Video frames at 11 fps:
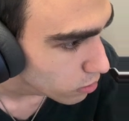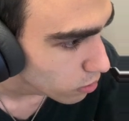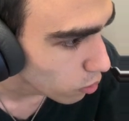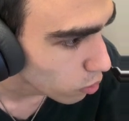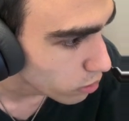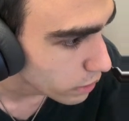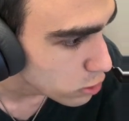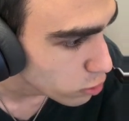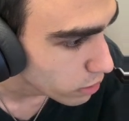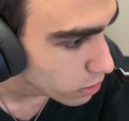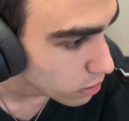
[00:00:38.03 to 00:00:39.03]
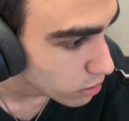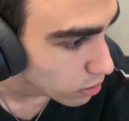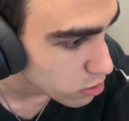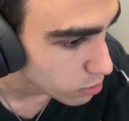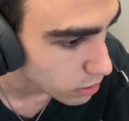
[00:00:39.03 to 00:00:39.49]
or a trend can
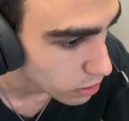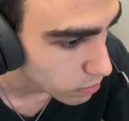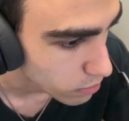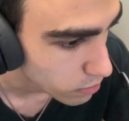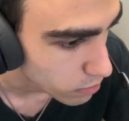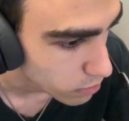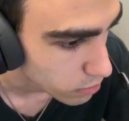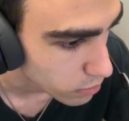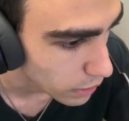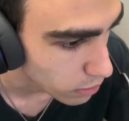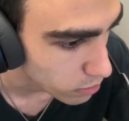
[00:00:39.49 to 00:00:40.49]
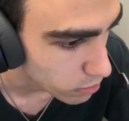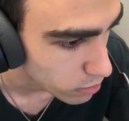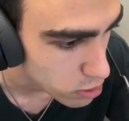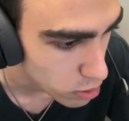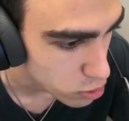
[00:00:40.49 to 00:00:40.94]
also be down.
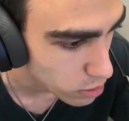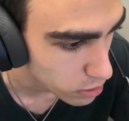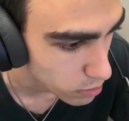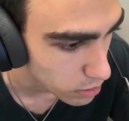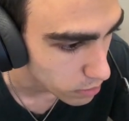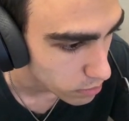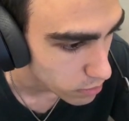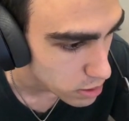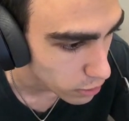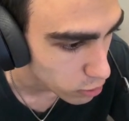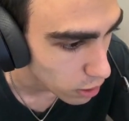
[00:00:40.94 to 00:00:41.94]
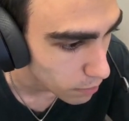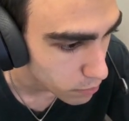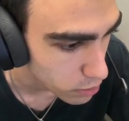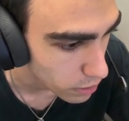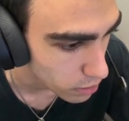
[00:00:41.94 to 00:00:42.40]
That's all a trend can be. It's either up
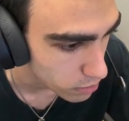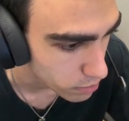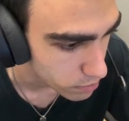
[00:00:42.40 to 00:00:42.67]
or down.